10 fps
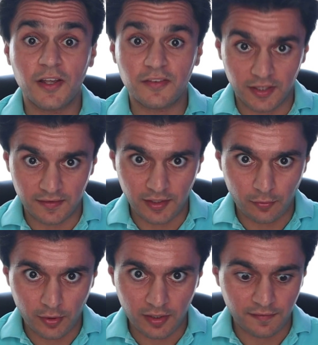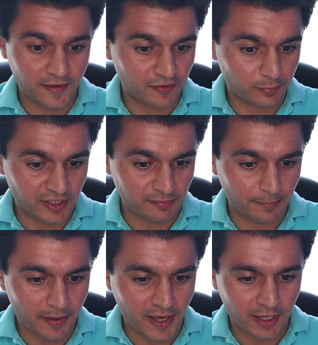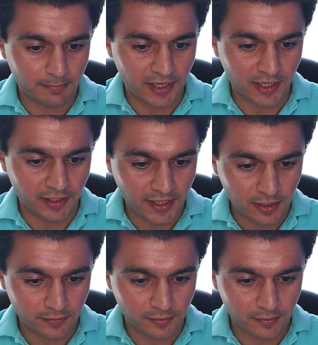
So you can see it worked. Facebook gave me back my account.